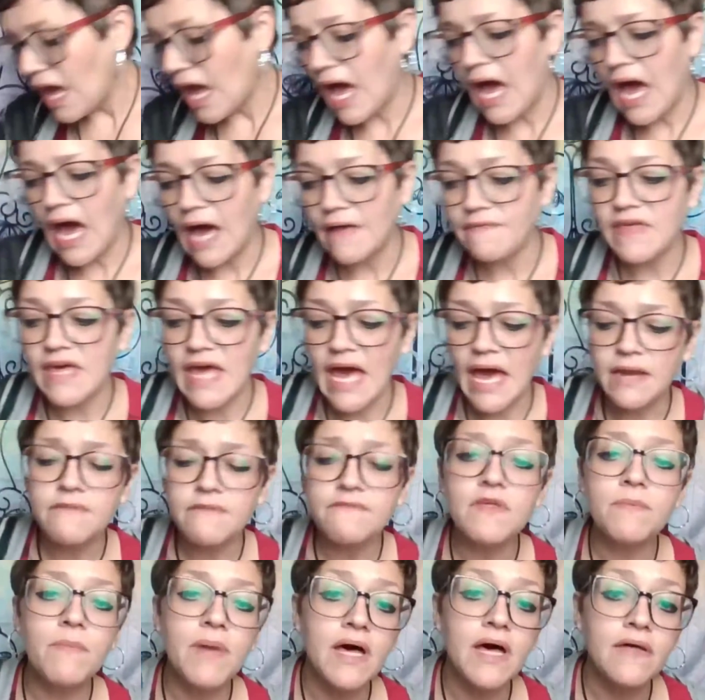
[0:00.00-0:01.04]
At the end of
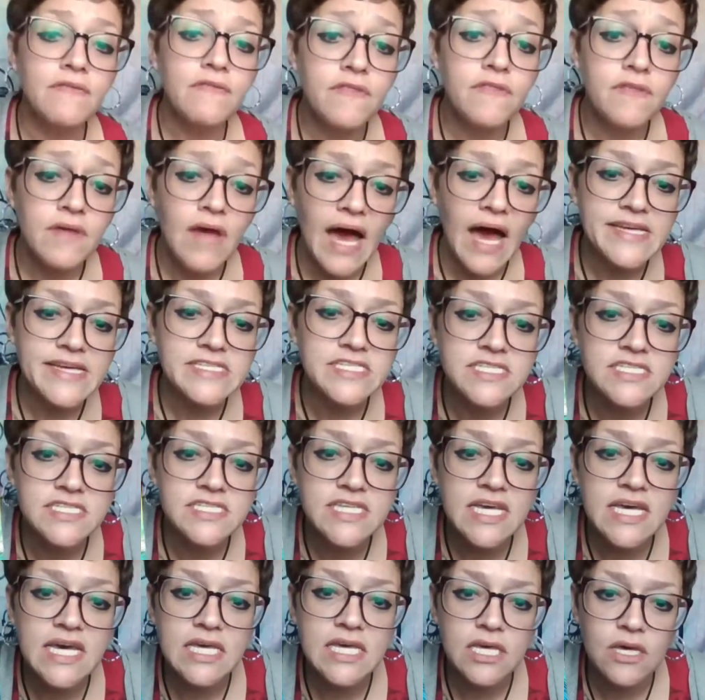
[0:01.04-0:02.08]
the month, I
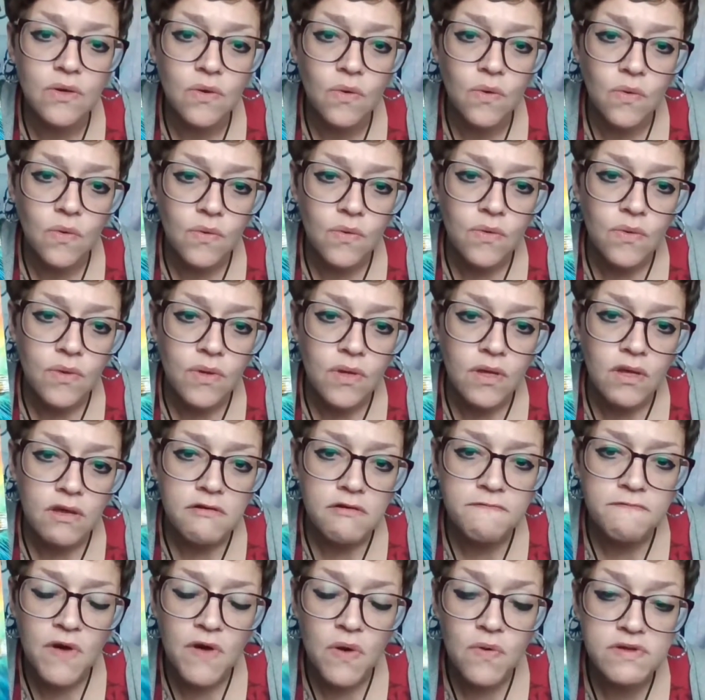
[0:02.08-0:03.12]
see you
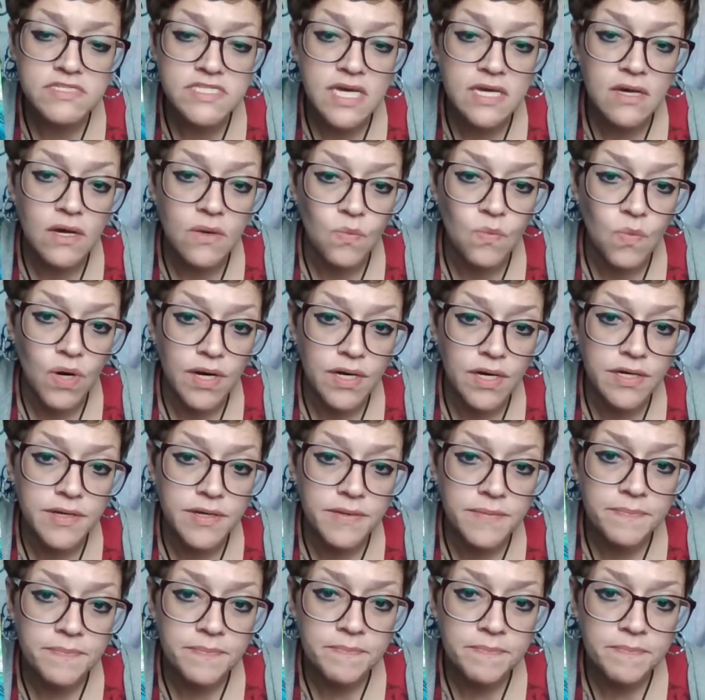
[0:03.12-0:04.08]
focusing on work.